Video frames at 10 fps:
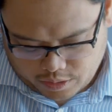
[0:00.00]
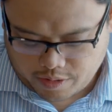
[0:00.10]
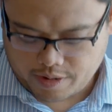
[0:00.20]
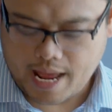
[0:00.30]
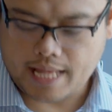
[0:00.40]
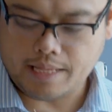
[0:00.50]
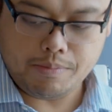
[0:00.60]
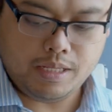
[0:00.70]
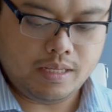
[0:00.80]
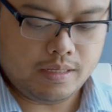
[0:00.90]
your
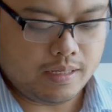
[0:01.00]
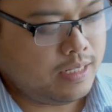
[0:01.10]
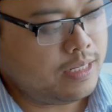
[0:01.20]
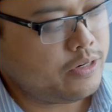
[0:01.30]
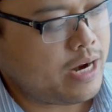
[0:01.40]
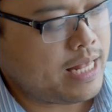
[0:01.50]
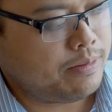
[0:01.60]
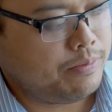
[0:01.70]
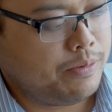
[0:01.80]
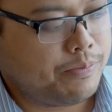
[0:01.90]
ATEM Mini and this is your
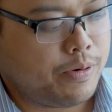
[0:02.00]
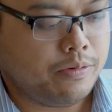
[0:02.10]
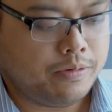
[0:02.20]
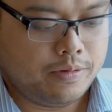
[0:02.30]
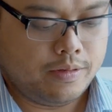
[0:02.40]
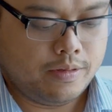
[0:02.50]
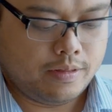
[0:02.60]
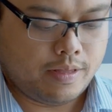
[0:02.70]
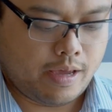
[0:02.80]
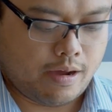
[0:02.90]
ATEM Mini Pro.
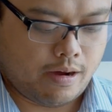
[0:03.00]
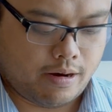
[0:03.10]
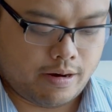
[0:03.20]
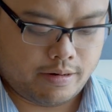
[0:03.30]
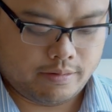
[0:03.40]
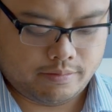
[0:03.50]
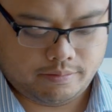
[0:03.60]
They are